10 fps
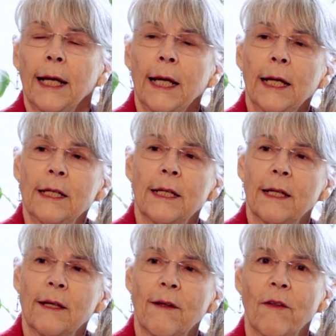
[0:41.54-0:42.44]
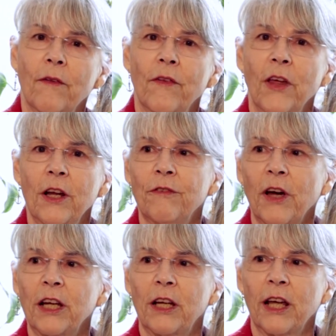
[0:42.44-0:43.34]
And then if
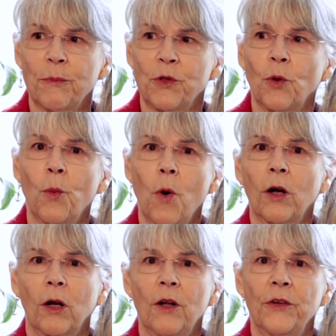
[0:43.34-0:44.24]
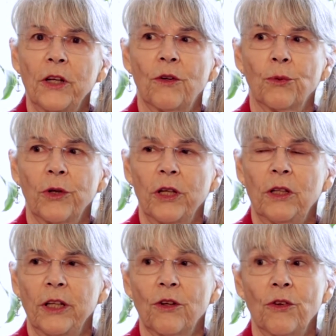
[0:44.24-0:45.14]
I get up to walk, I'll need three
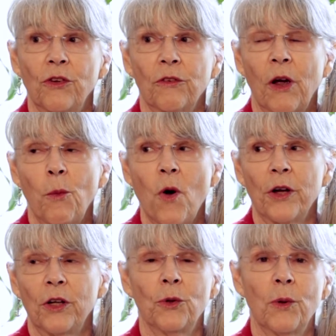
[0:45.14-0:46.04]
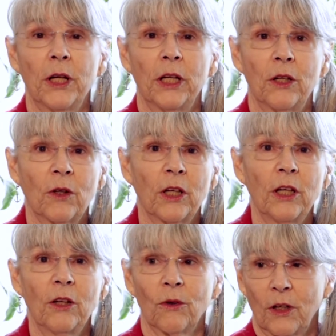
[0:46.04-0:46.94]
liters. If I want to do any
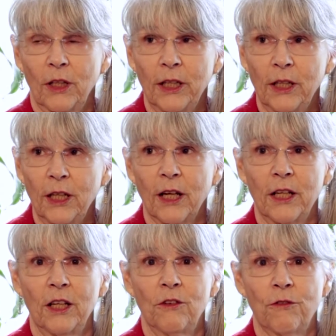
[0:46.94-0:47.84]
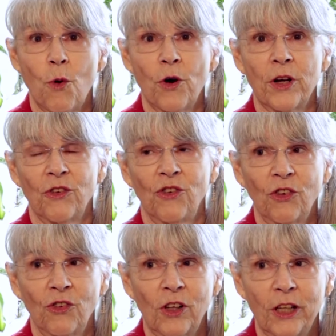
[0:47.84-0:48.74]
cooking or cleaning, I need four to
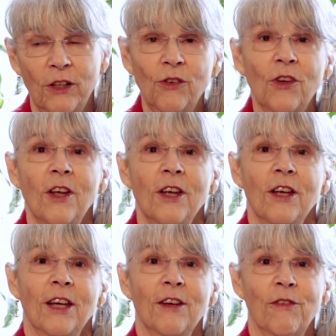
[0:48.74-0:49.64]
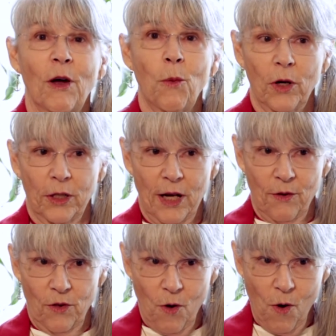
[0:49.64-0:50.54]
six liters. If I walk down
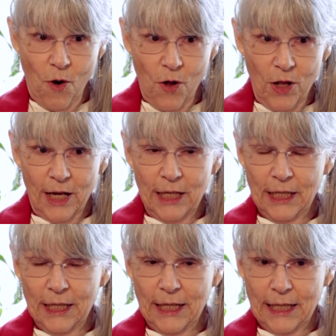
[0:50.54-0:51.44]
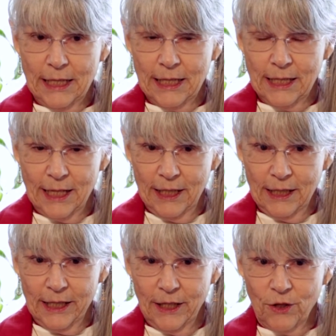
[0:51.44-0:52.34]
the hall, I need eight to ten
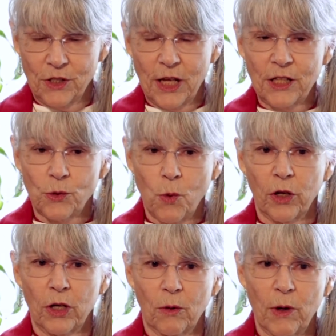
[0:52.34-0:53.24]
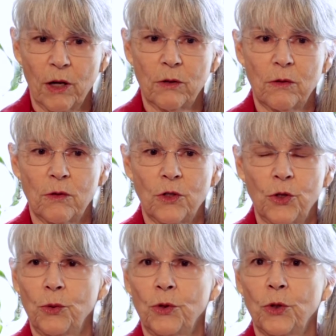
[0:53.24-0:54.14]
liters. That's walking around
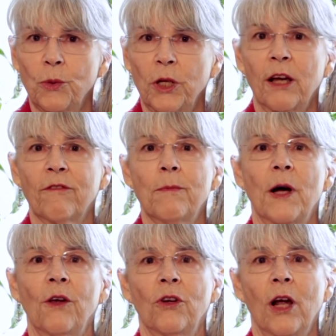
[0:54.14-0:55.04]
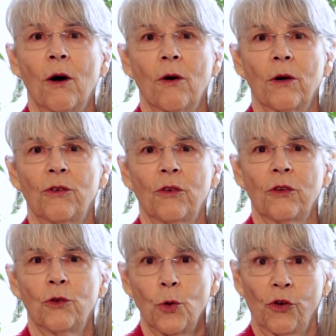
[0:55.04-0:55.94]
two, two and a half miles an hour. It's a
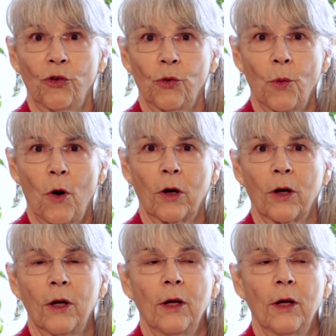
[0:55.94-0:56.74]
tourist walk.